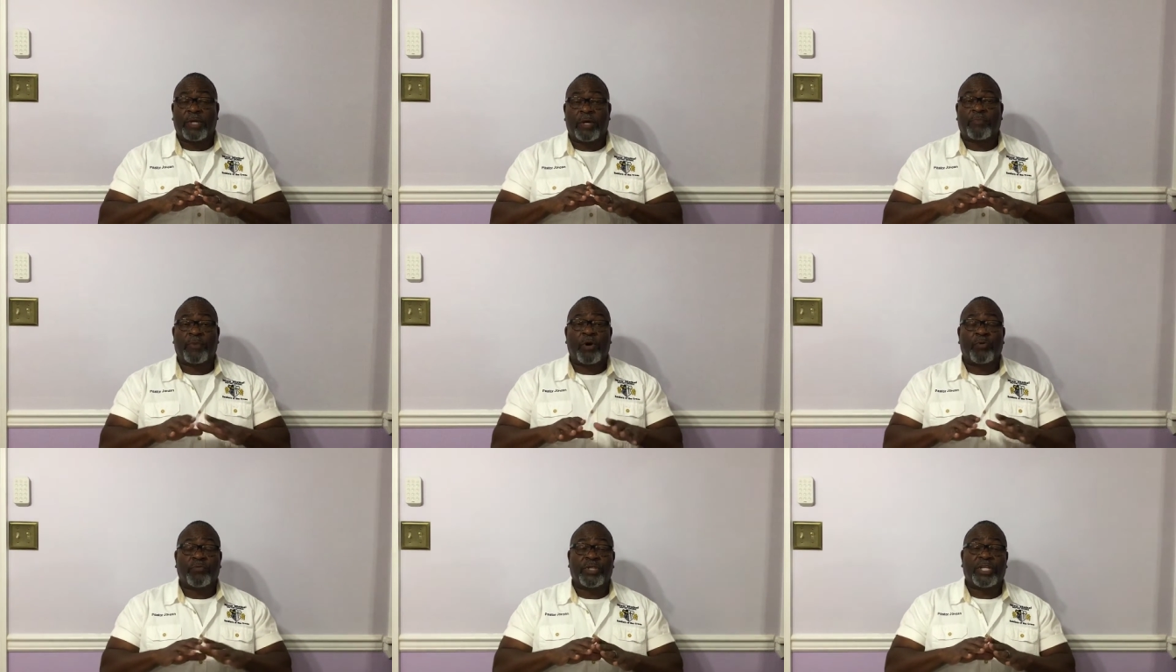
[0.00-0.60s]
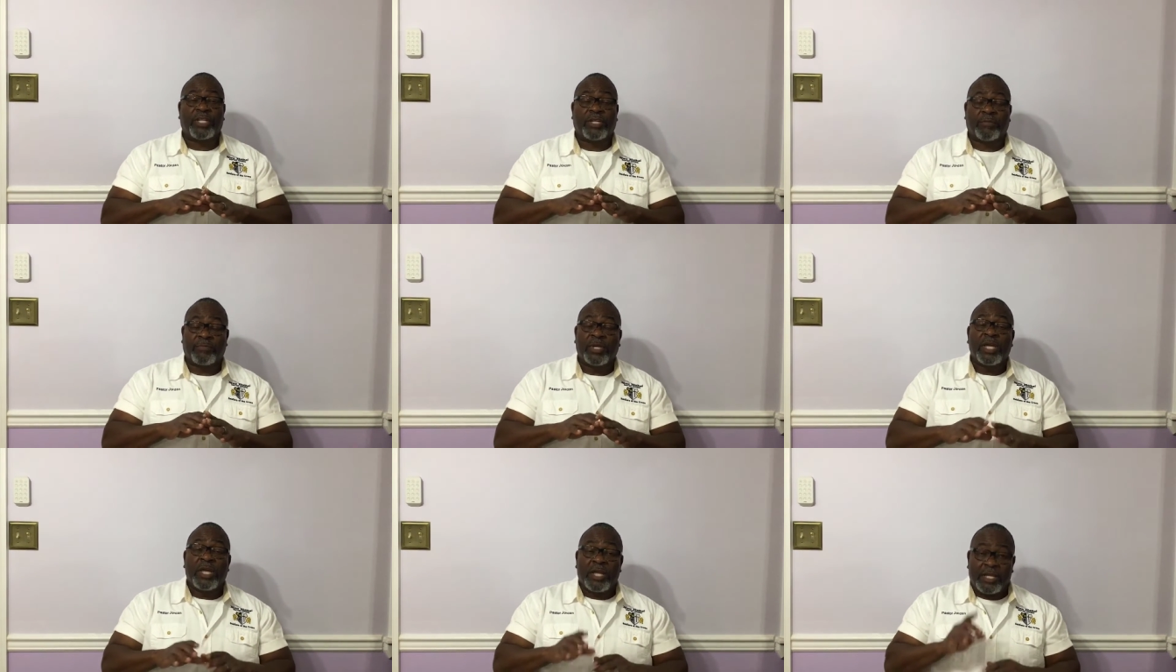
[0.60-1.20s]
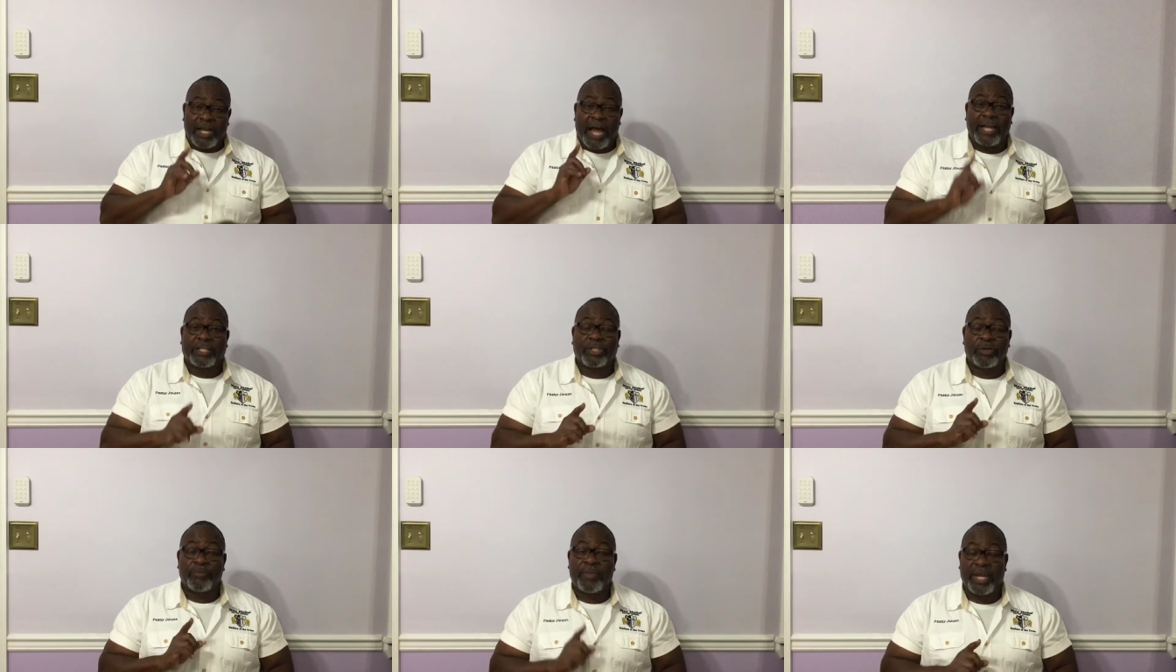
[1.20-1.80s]
upon them, not
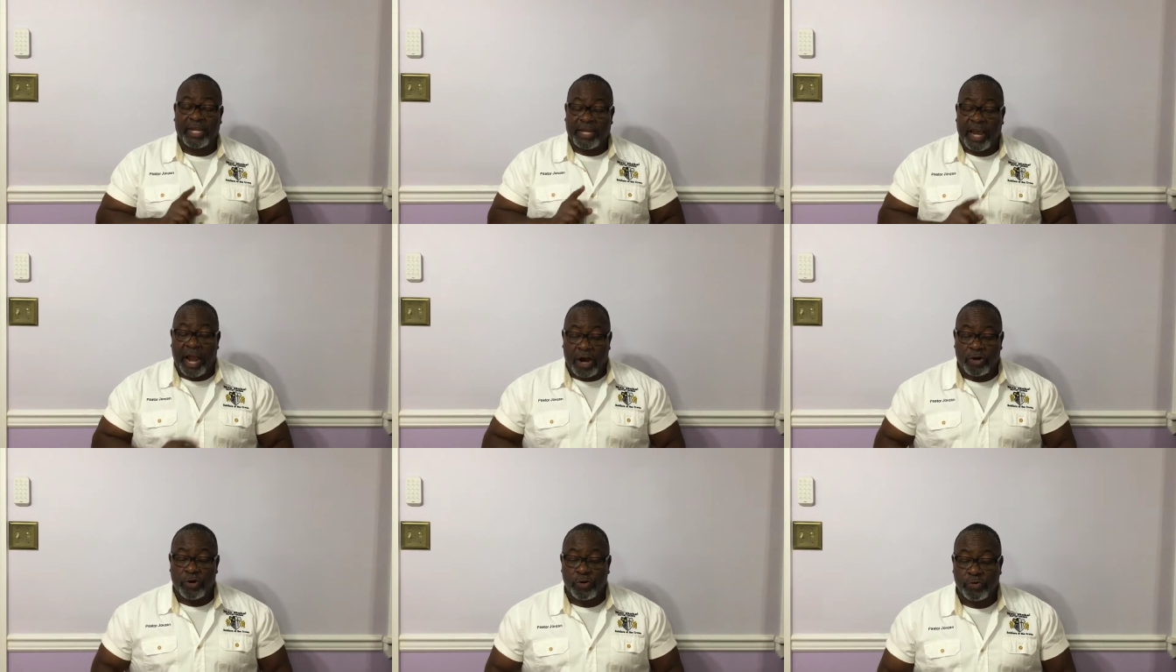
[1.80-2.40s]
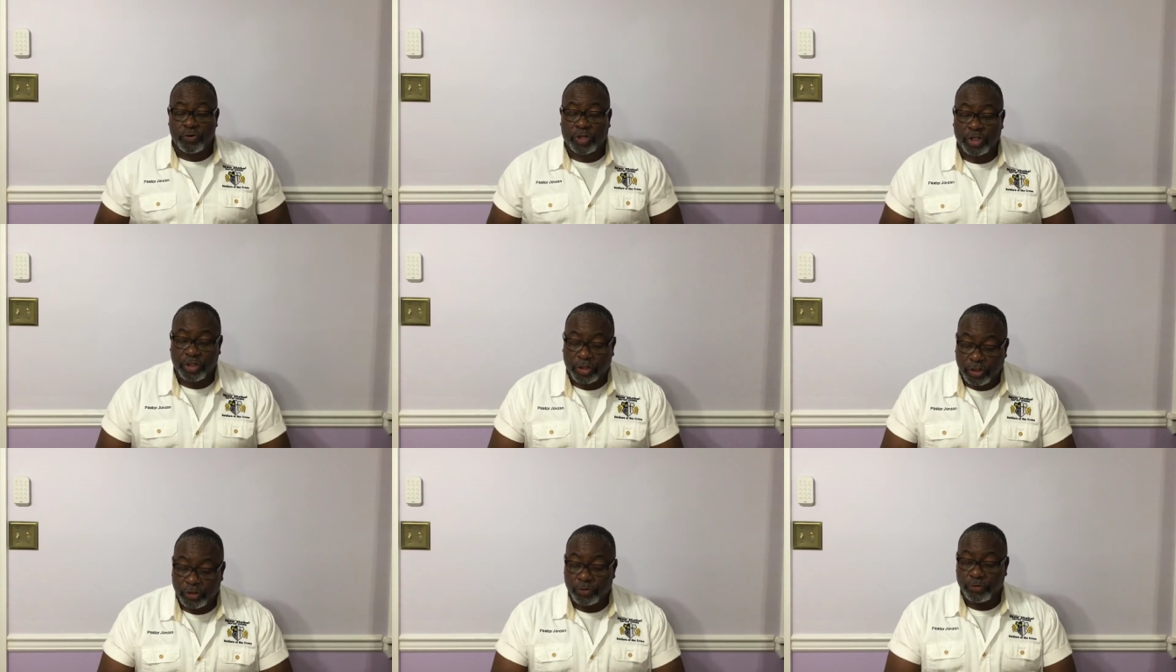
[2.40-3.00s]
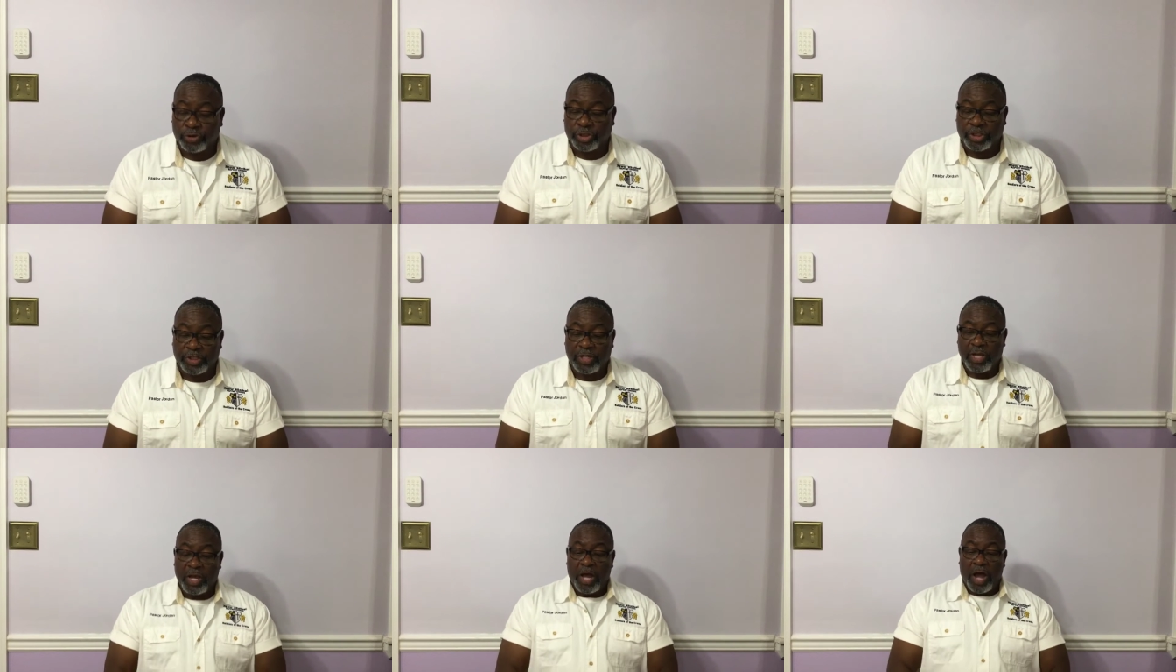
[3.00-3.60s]
to make our own
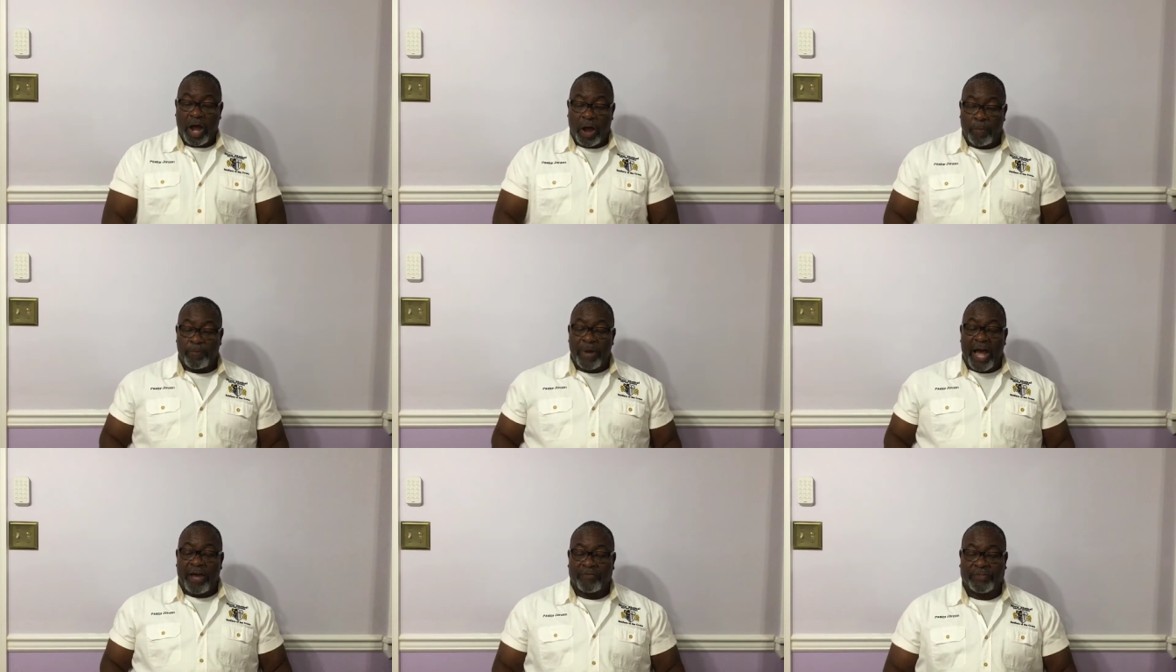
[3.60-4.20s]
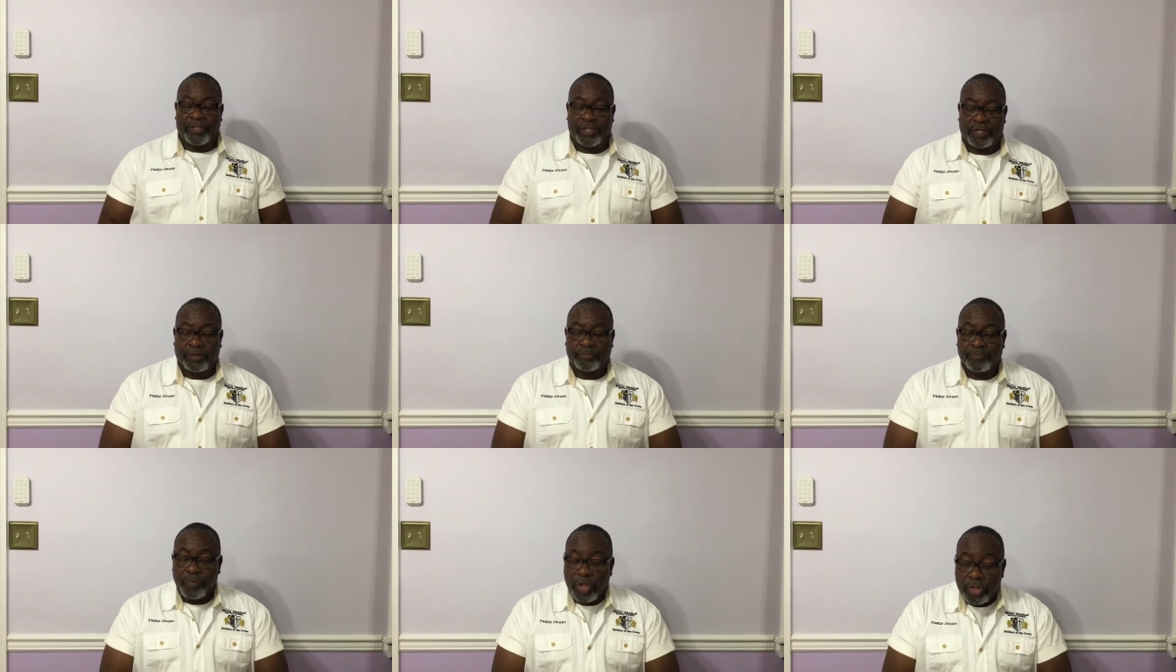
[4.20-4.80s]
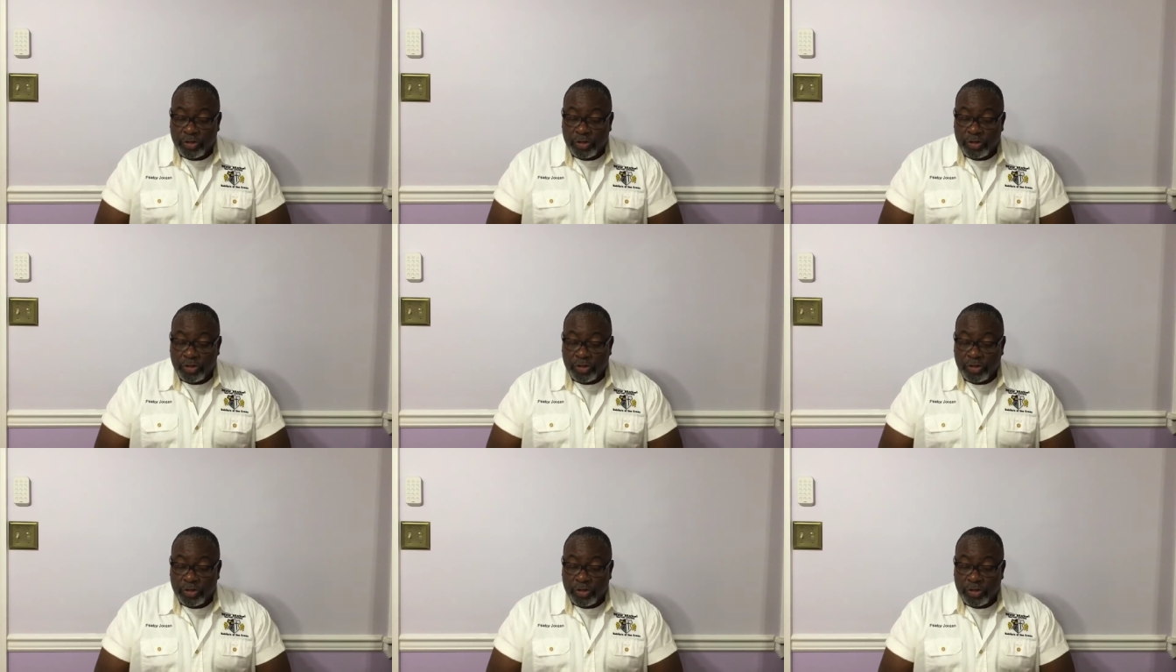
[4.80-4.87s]
conclusion about them.